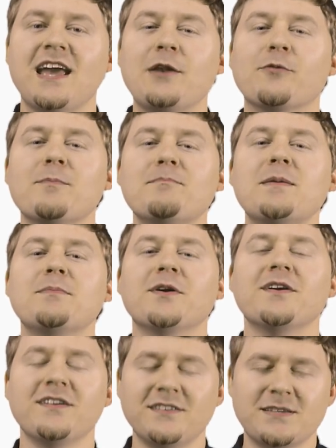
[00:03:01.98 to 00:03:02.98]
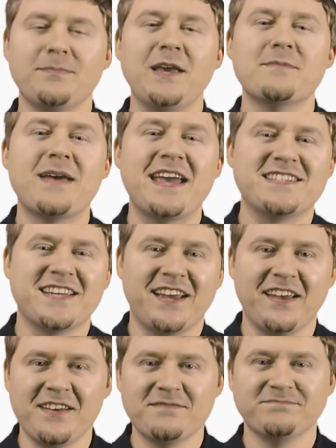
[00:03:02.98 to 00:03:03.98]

and remember to be amazing.